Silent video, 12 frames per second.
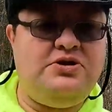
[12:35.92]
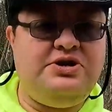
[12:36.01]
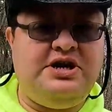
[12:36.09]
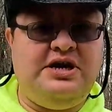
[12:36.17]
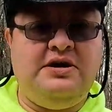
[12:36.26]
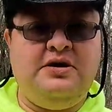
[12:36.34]

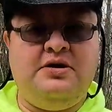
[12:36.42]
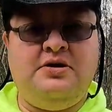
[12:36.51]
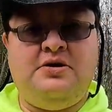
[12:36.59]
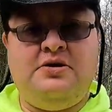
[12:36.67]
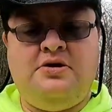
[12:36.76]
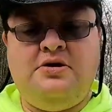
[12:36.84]
looking
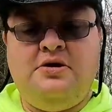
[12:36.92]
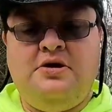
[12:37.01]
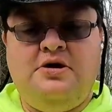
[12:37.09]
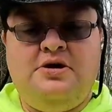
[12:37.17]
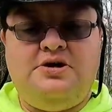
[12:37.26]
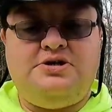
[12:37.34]

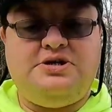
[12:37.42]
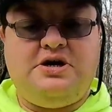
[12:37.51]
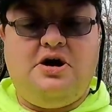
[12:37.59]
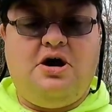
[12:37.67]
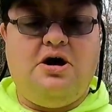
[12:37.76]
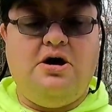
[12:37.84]
to
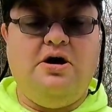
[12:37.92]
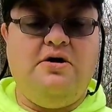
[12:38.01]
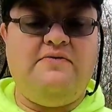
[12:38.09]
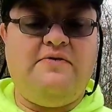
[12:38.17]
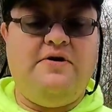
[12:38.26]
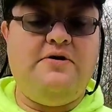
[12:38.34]

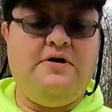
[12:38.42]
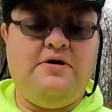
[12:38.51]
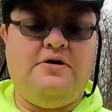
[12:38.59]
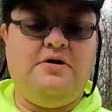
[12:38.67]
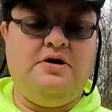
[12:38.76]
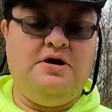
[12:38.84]
carve
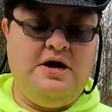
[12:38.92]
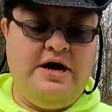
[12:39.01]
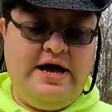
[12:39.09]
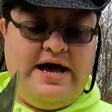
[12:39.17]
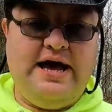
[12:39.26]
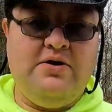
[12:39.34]

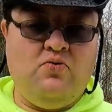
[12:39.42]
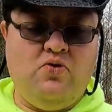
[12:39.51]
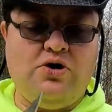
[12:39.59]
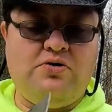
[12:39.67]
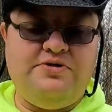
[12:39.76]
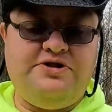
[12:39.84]
and
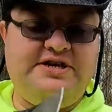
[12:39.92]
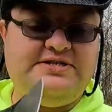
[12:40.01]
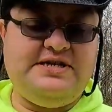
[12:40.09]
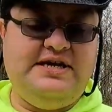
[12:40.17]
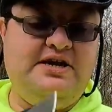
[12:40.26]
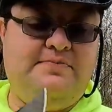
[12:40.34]
work with
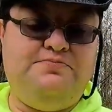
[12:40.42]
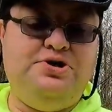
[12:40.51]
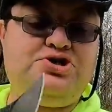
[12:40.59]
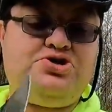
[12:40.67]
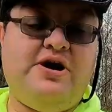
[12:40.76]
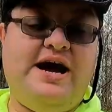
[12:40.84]
this in a
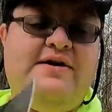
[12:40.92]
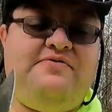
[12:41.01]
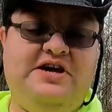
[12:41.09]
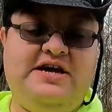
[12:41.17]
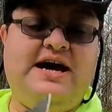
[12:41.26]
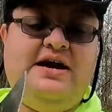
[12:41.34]

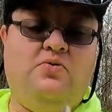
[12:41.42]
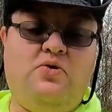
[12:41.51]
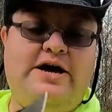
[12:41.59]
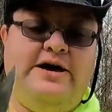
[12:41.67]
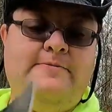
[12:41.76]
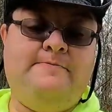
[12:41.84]
bushcrafty kind of
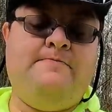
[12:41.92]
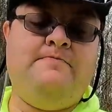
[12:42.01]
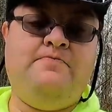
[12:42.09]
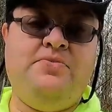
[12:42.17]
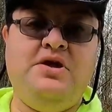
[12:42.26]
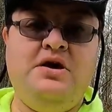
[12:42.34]
way,
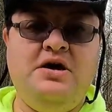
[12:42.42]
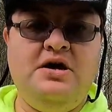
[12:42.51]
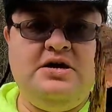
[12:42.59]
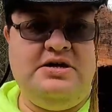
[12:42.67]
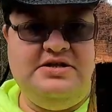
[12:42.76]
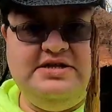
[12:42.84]

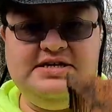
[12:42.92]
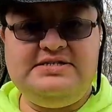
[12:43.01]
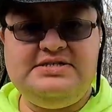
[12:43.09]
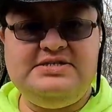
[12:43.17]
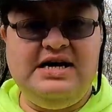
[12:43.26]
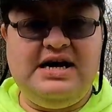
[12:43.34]

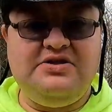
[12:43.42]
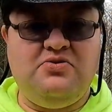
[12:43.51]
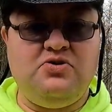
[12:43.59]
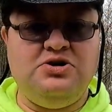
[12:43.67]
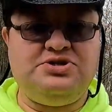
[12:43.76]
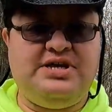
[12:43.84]
this is not the
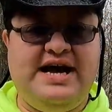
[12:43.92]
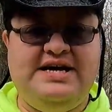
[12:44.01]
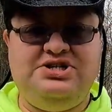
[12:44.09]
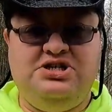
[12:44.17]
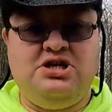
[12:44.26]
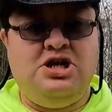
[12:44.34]
worst
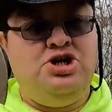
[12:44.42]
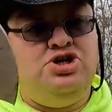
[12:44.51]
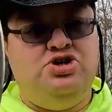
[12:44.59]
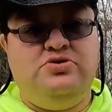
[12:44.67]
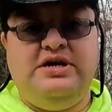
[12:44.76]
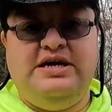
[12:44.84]
hatchet.
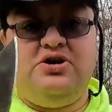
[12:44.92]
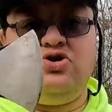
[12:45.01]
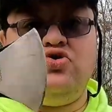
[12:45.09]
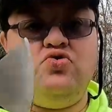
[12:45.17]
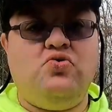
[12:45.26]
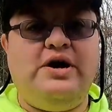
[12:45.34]
You can get
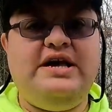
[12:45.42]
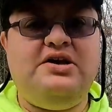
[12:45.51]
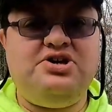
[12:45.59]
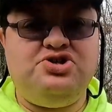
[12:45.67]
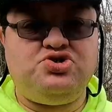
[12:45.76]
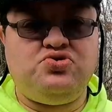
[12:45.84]

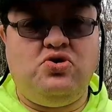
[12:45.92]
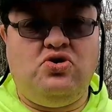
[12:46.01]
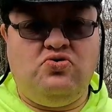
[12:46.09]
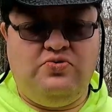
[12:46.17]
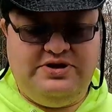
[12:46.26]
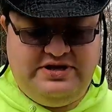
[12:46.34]
great
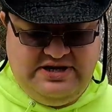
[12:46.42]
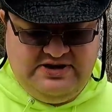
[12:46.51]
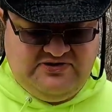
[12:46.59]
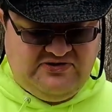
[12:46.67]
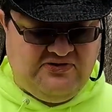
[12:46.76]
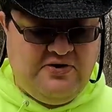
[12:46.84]
control with
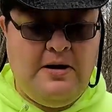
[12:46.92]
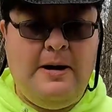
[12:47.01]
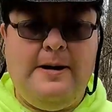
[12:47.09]
this.